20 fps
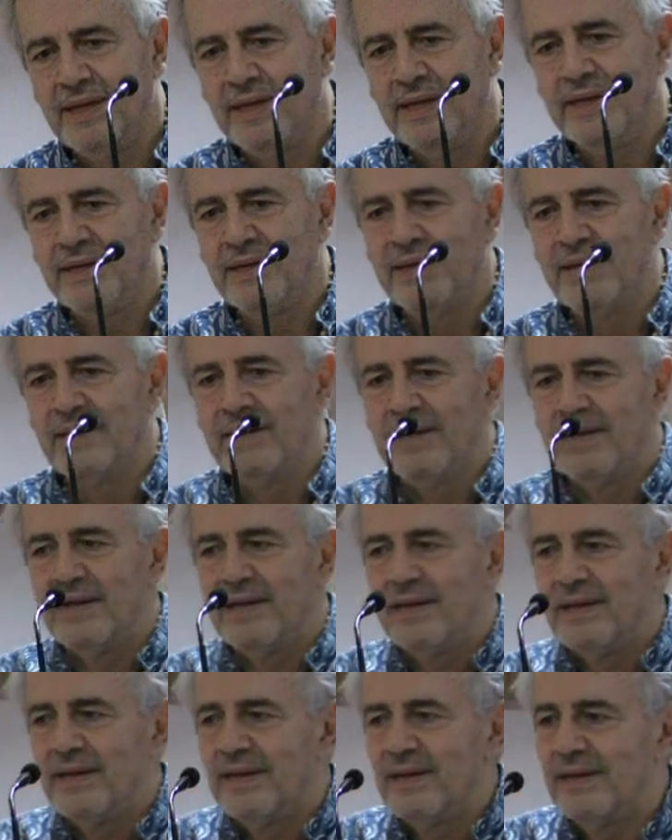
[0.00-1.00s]
in
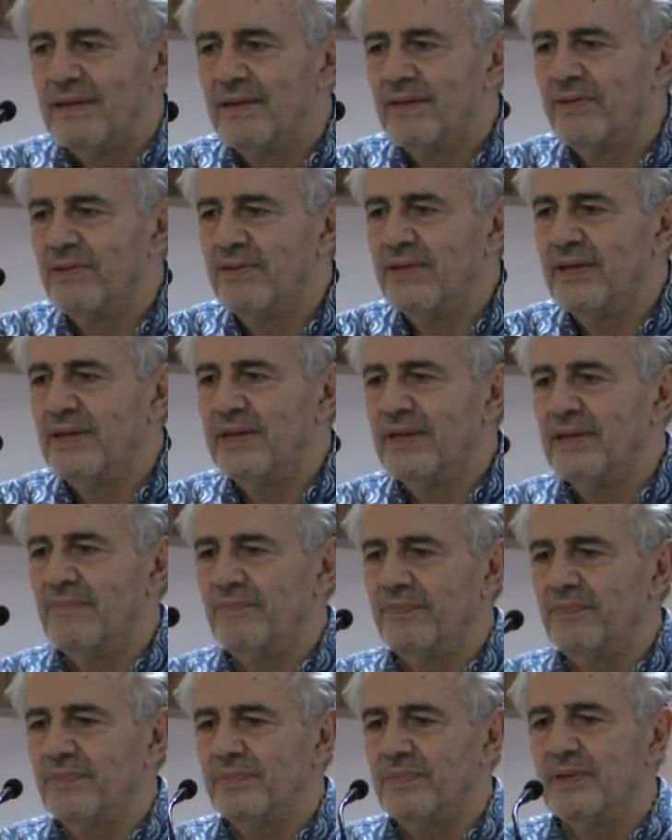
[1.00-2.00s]
the
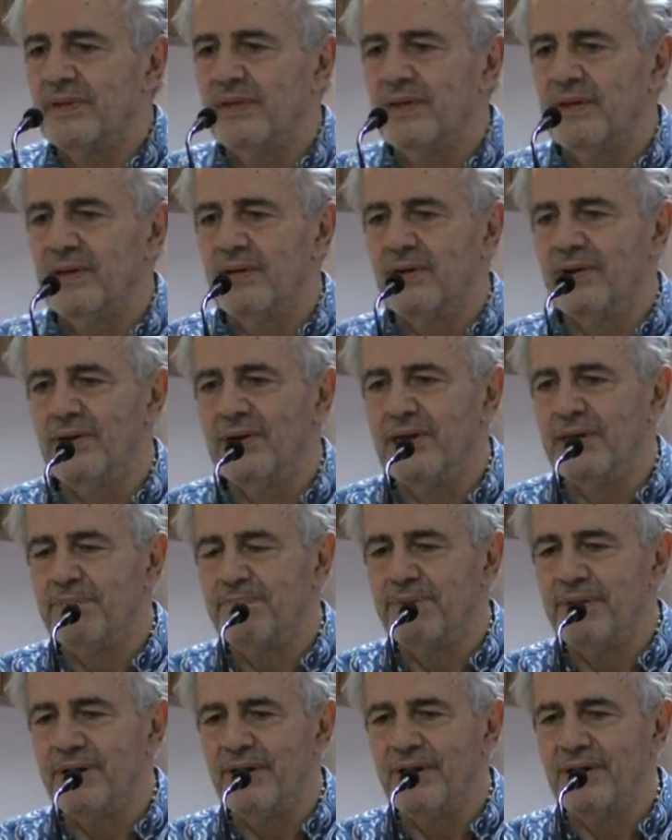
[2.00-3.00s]
early
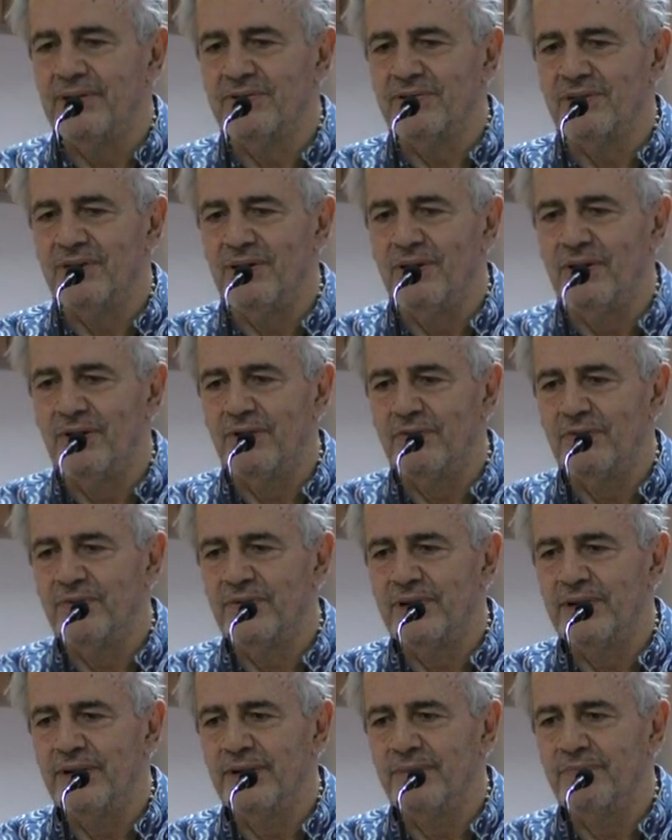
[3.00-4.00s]
part of,
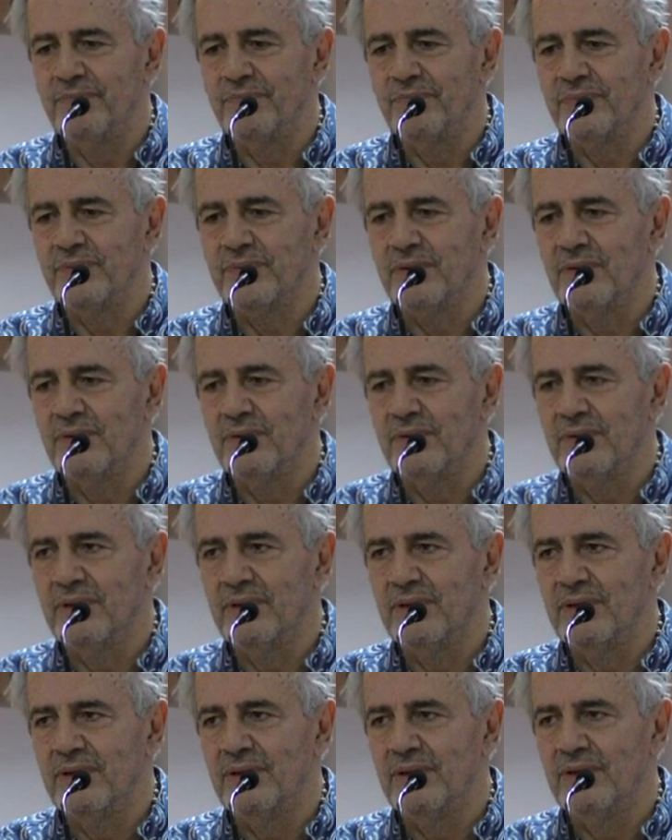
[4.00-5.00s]
um,
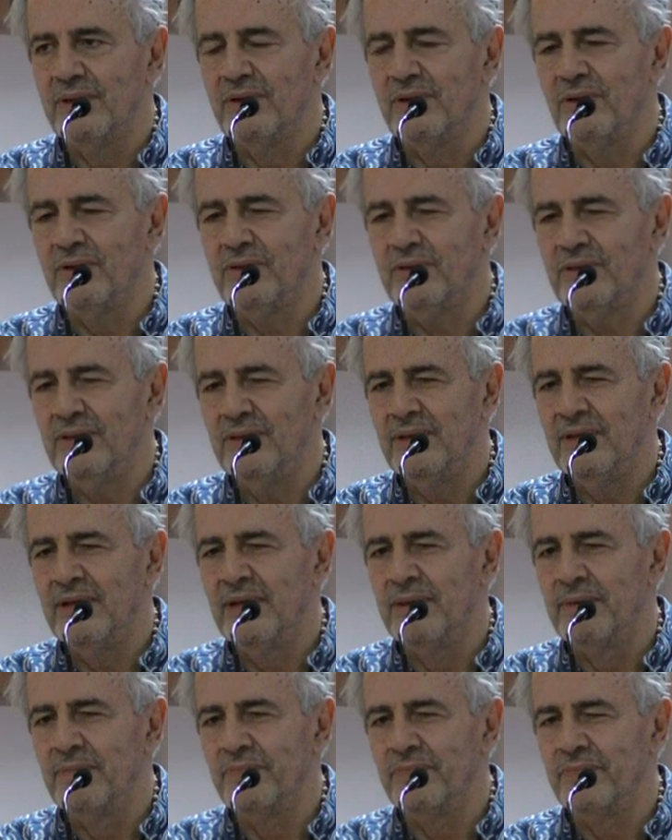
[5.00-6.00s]
not
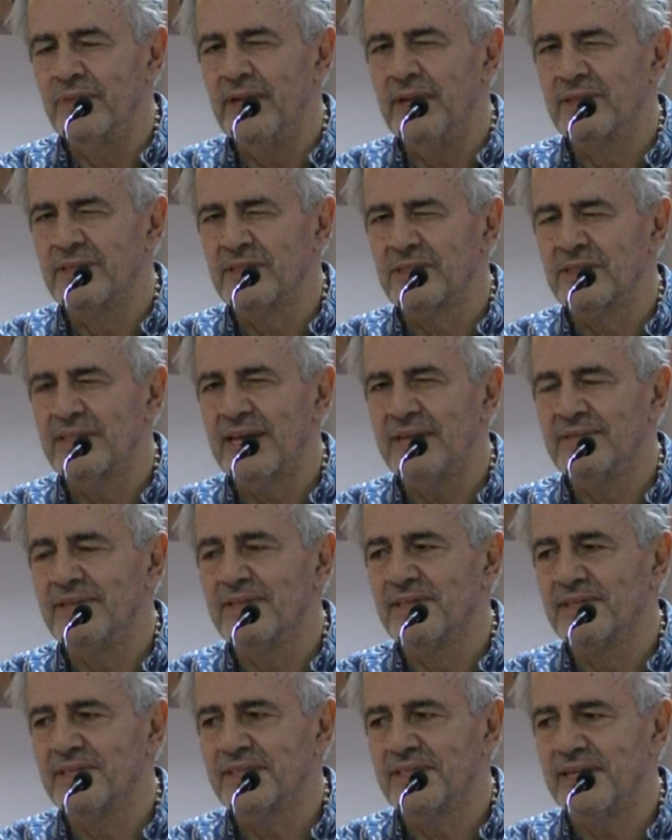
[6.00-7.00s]
um, it's set
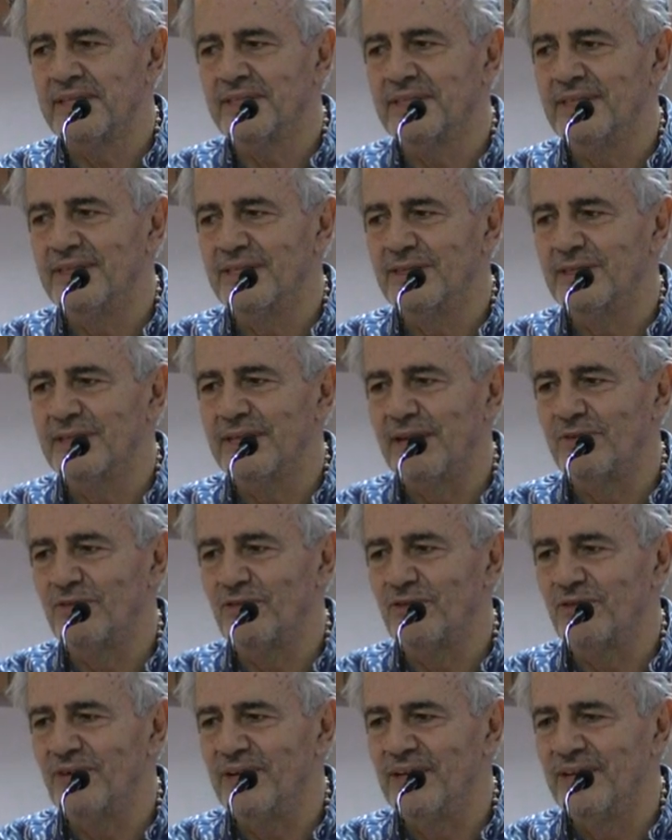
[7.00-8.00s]
in the sixteenth
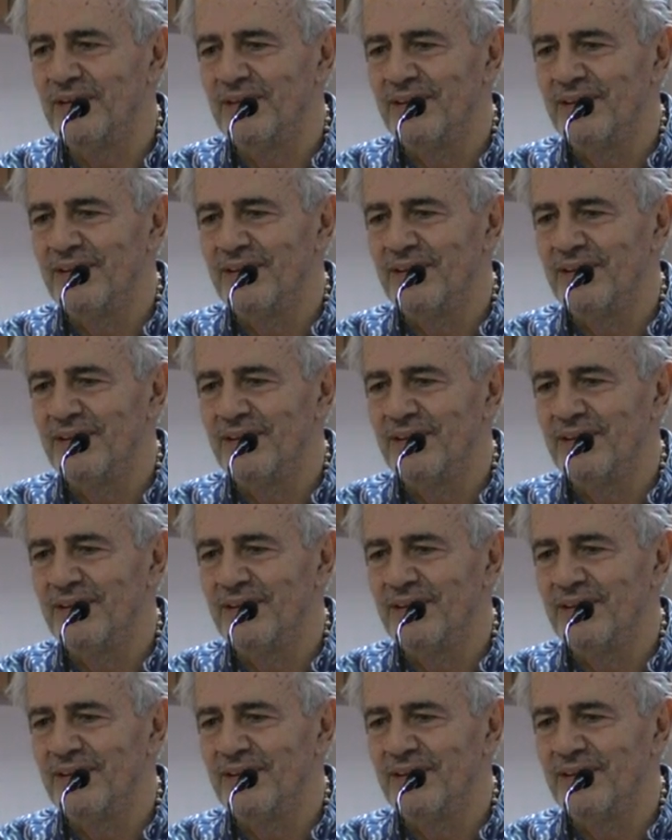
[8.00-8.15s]
century,